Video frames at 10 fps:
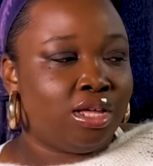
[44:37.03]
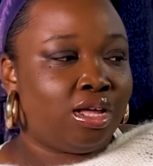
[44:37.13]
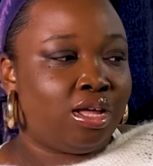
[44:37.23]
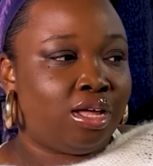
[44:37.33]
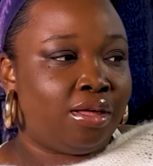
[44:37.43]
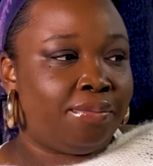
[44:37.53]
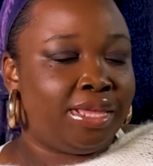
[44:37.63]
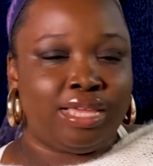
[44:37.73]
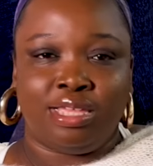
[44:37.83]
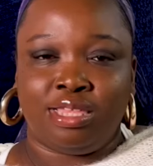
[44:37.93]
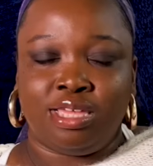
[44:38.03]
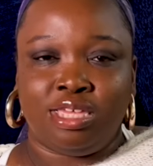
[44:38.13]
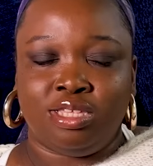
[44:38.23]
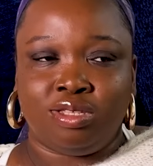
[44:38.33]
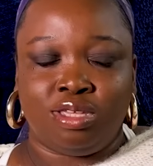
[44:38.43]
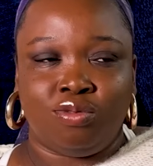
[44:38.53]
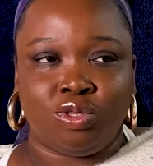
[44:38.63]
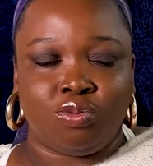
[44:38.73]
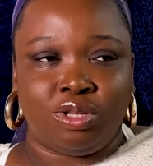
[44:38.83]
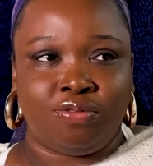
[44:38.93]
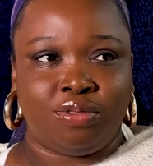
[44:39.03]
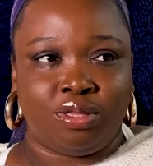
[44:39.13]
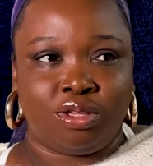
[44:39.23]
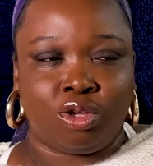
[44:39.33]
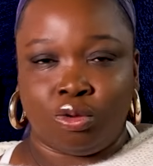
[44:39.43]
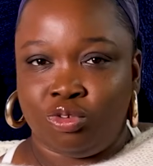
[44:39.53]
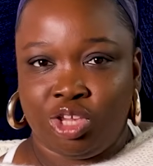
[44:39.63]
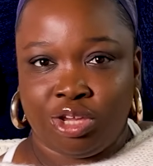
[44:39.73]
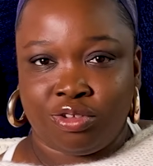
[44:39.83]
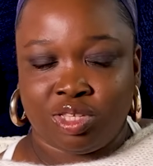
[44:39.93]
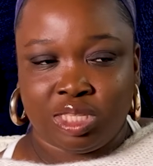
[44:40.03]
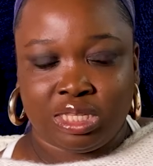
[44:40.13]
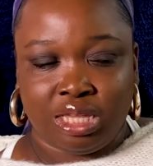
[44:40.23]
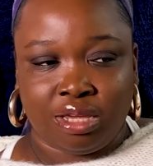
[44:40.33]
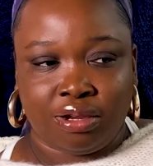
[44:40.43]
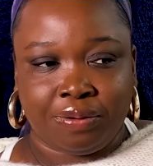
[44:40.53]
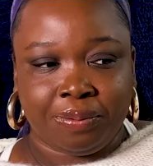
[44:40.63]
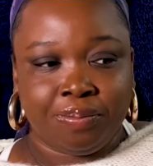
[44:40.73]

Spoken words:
And I think he was one of the co-chairs this year.